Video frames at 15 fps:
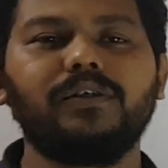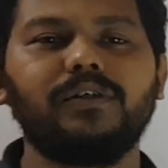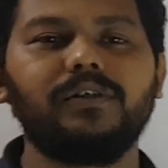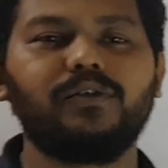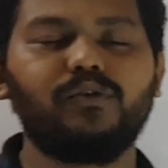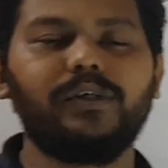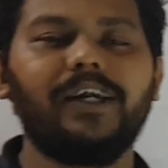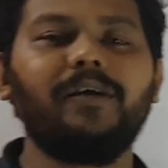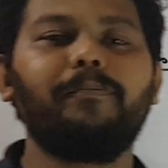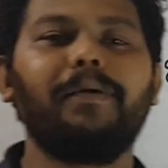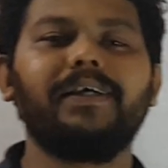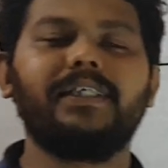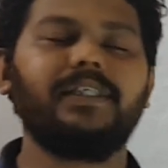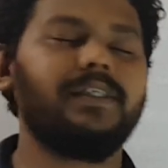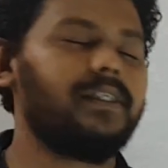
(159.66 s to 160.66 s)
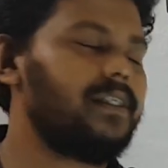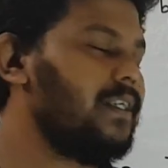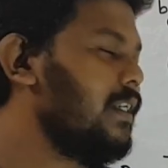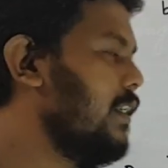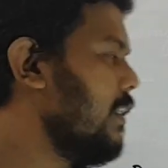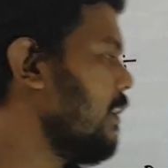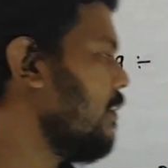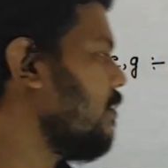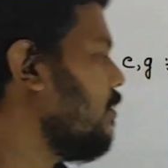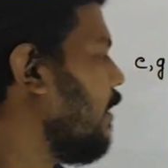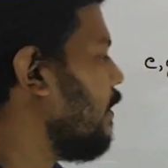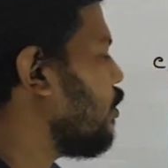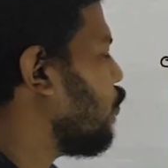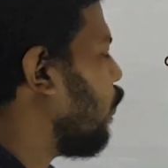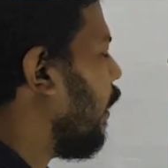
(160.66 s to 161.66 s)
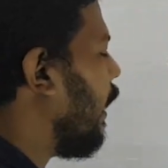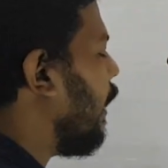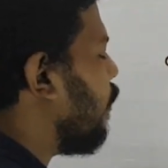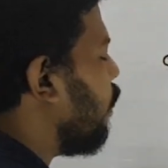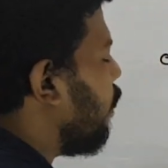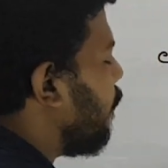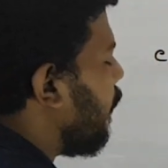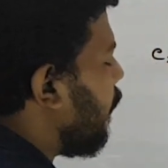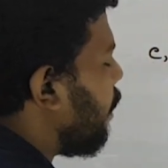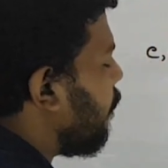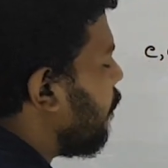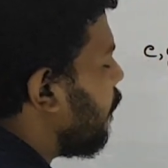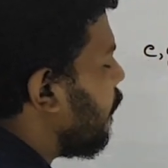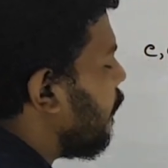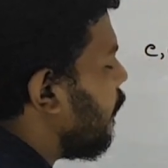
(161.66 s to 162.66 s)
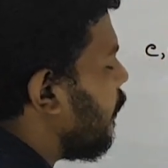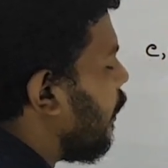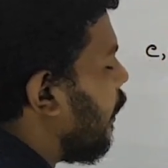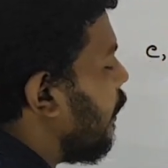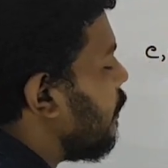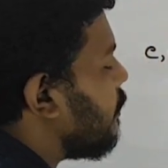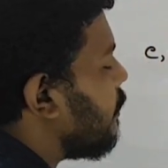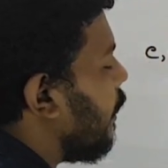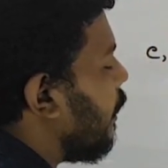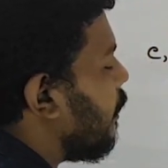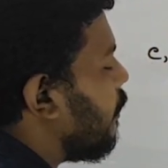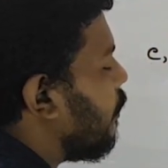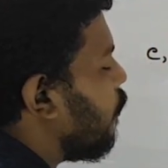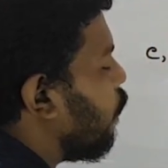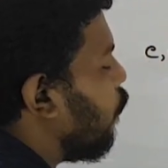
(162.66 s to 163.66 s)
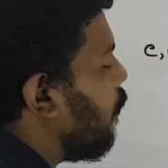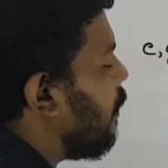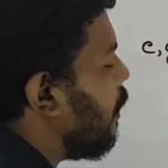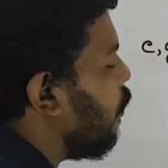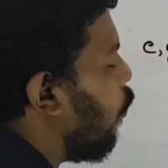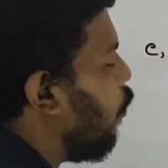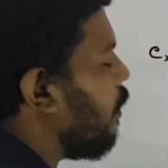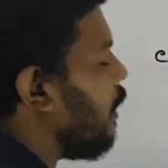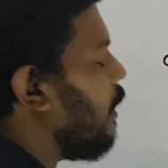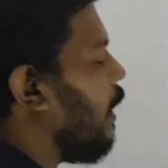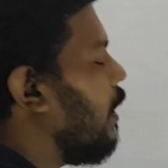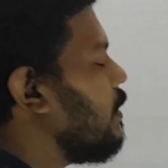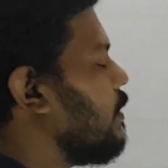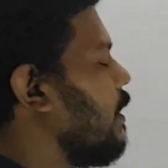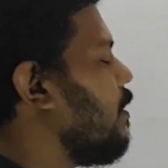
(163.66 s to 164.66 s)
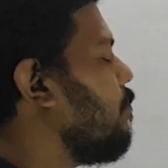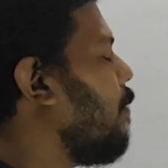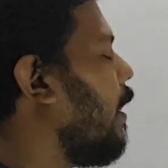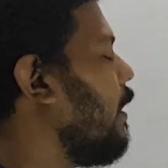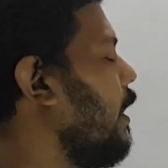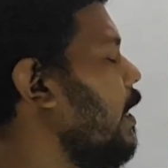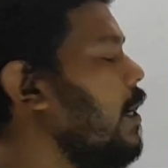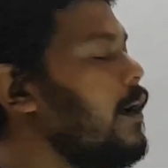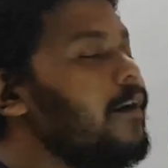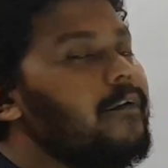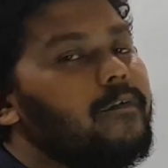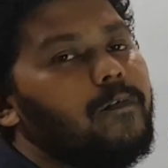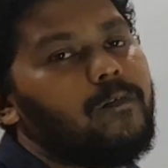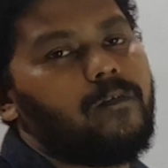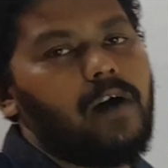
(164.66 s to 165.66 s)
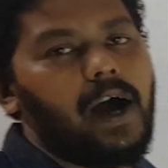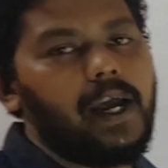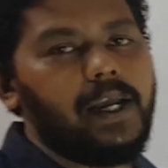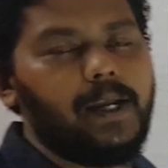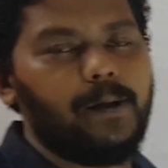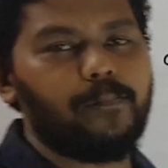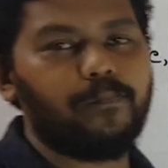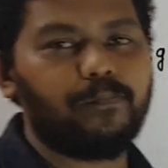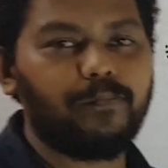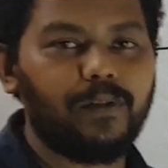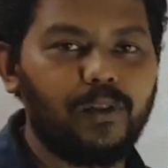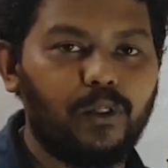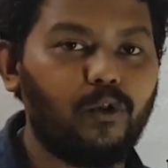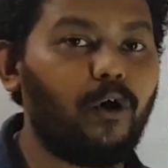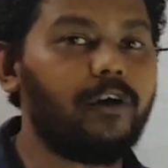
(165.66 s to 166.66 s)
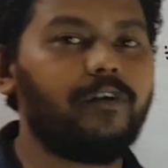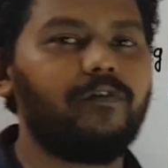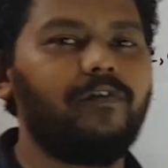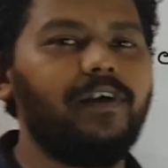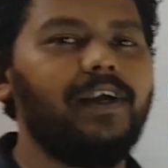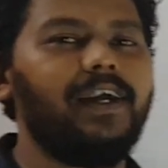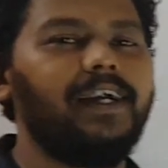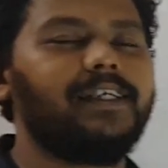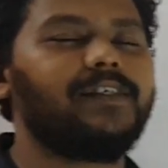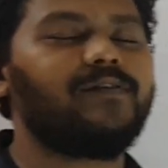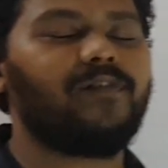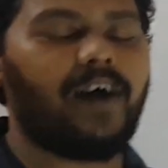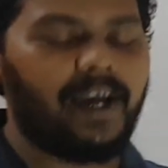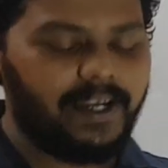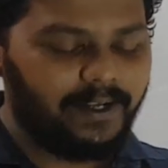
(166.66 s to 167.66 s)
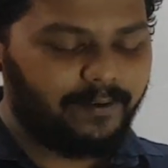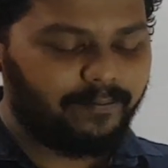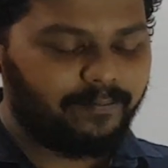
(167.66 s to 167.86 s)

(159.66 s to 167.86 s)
student present. That's why it will be a null set. We denote a null set by a phi, not phi, it's phi.